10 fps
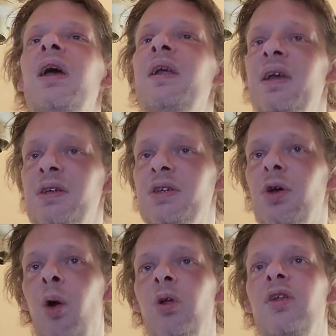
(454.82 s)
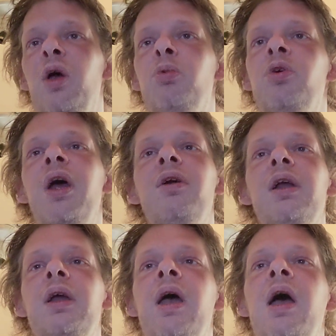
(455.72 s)
It is only
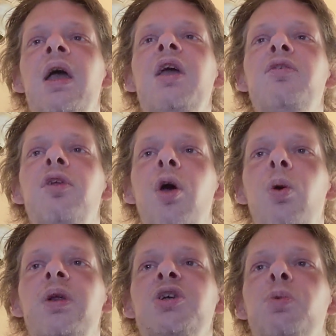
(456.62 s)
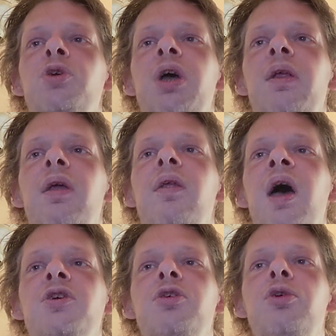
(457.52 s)
temporarily, even though it is projected
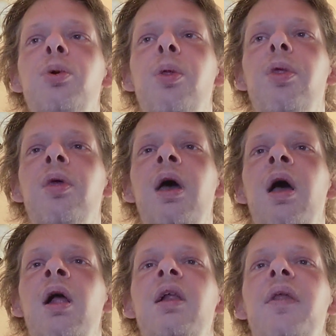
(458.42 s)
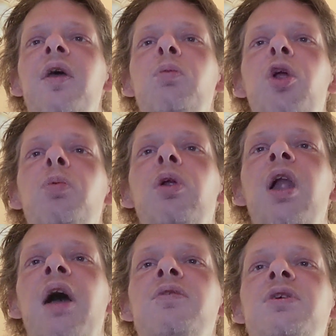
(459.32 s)
as a truth. Letting multiple
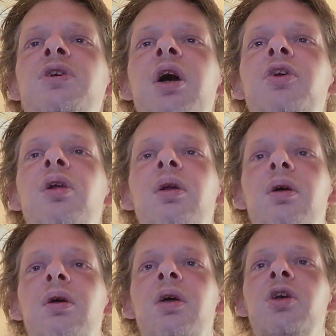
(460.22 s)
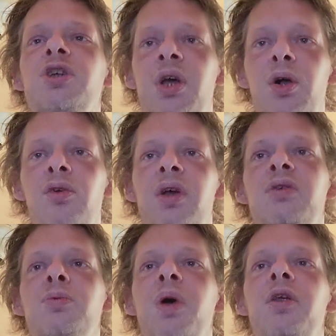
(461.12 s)
lives inside yourself
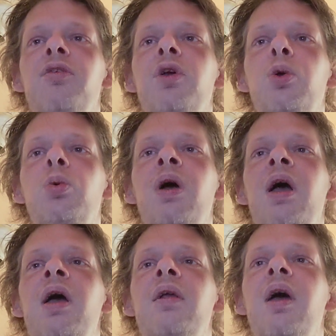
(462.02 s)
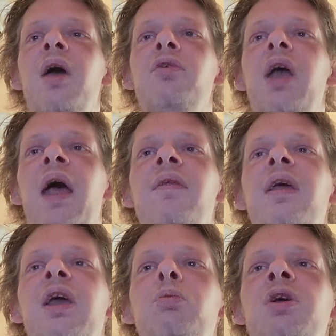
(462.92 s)
gives a better view. Every
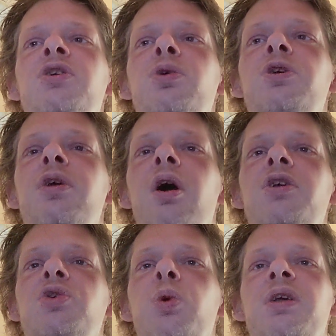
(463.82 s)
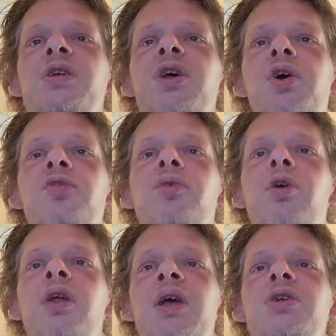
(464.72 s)
ending brings new starts with itself.
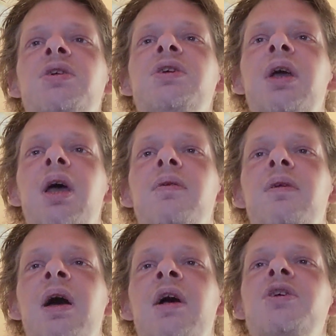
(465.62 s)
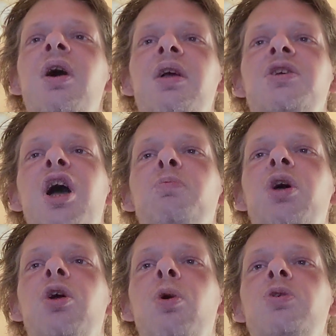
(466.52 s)
Gradations again. Stuck inside
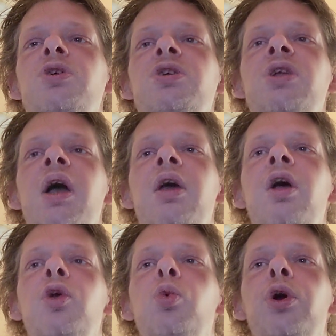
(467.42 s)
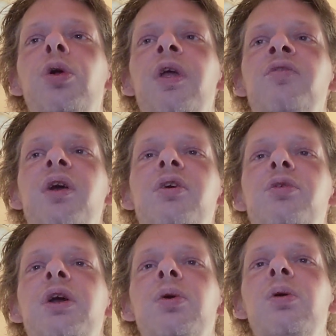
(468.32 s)
psychosis is like another world and very
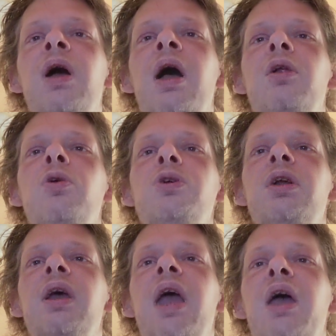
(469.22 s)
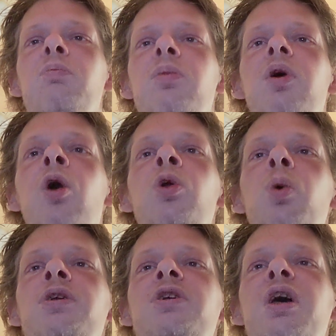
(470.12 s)
real. Losing the game. Only
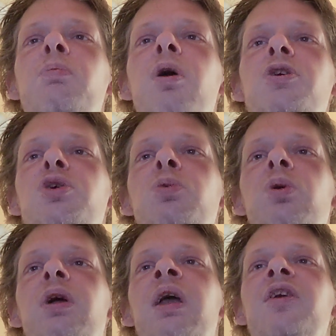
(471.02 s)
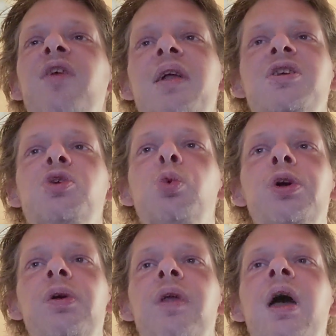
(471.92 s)
one step possible. In a fantasy
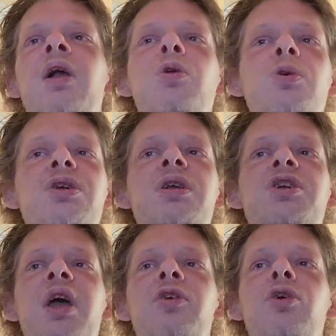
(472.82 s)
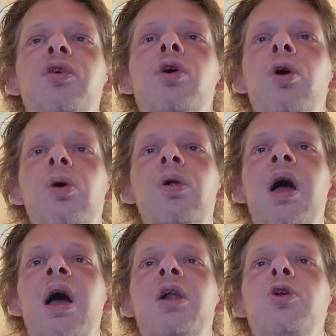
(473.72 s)
world. Losing the center of it all.
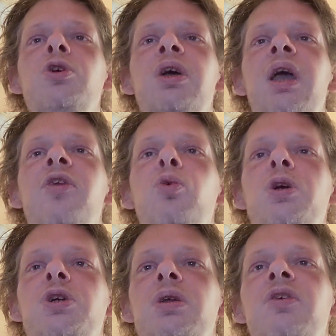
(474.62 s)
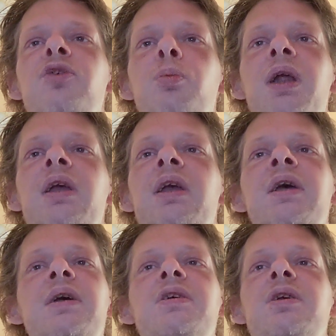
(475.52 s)
Losing intuition for many
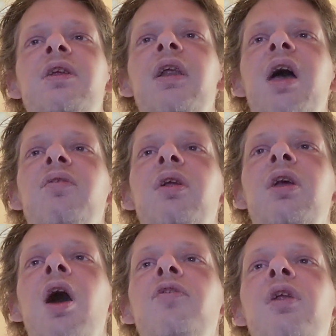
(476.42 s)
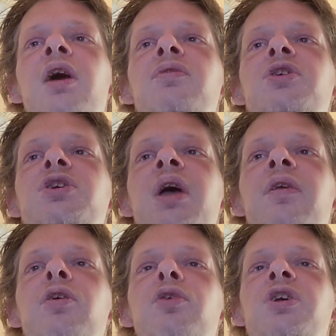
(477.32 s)
years. Not having the afterlife as a
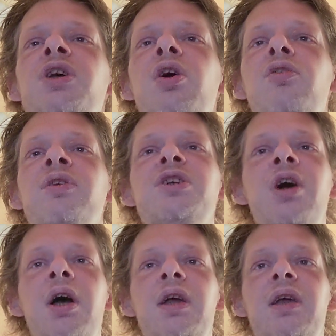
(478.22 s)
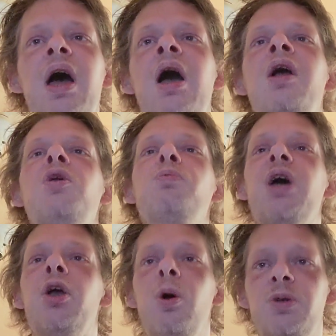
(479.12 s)
center of yourself inside. The
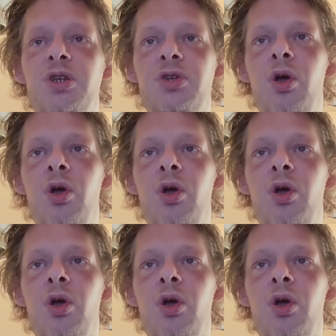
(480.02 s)
psychosis